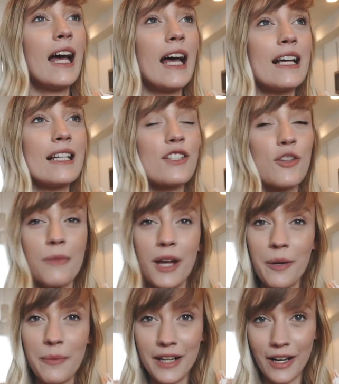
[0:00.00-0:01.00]
As you may
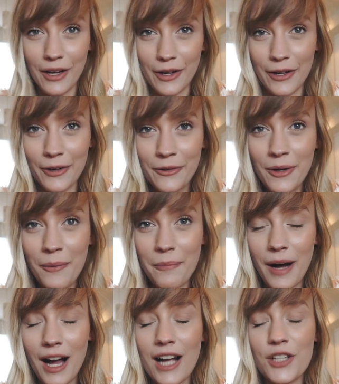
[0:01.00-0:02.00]
or may not know, my